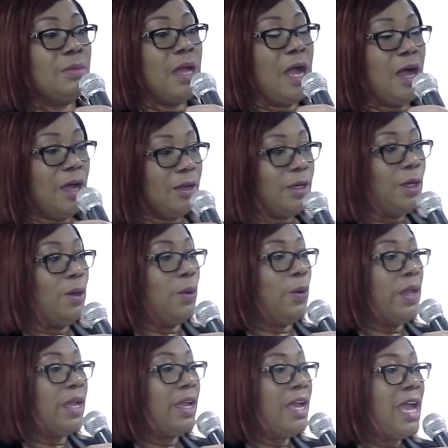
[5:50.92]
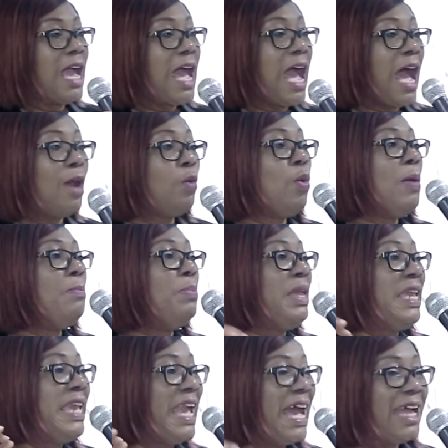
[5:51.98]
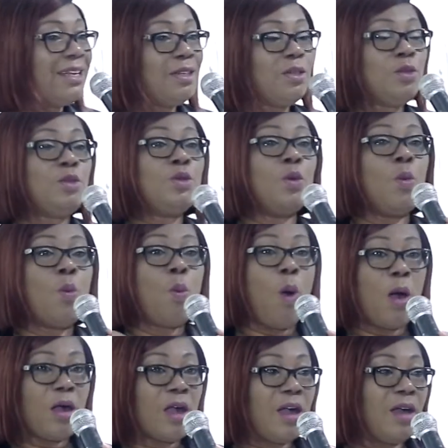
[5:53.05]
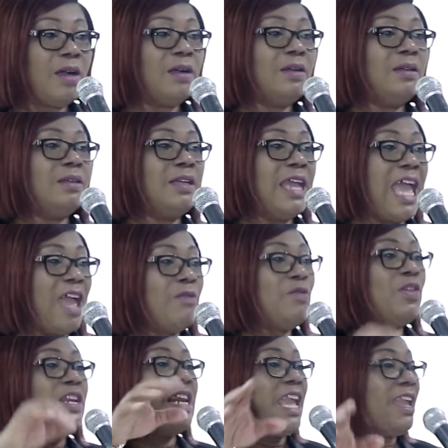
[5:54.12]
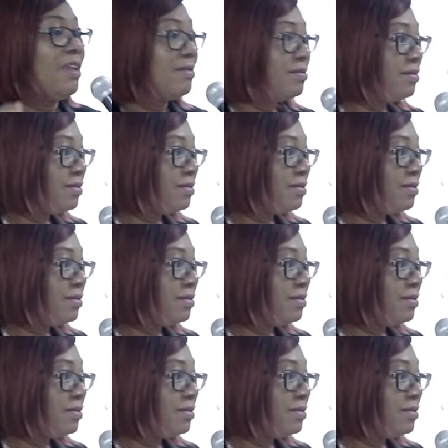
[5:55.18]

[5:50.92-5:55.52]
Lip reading: Hallelujah. And we began to walk every day.